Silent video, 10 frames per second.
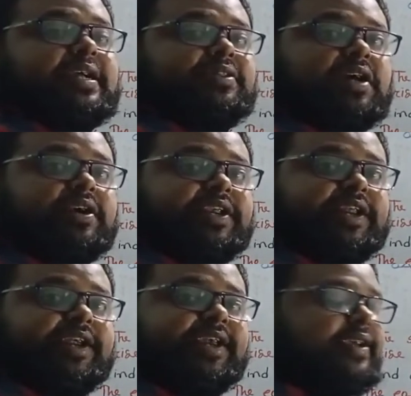30
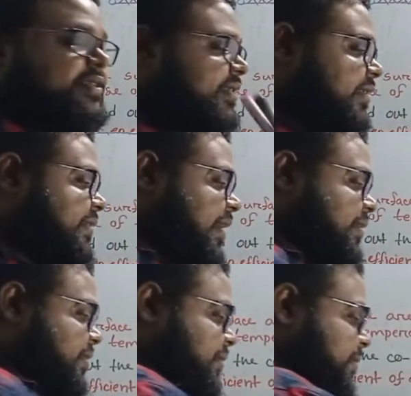degrees
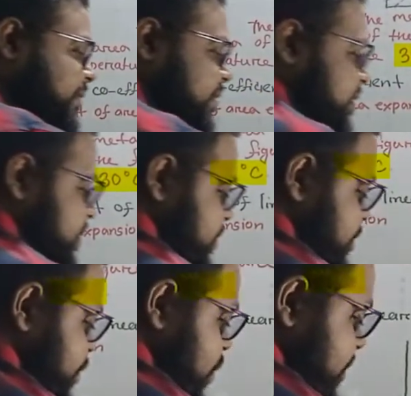Celsius.
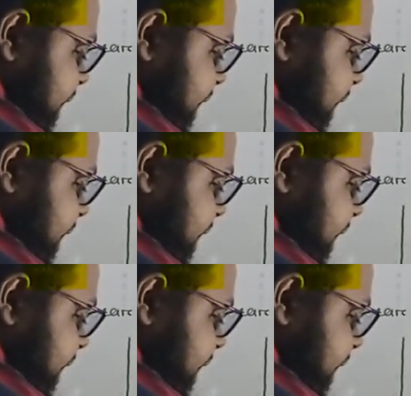So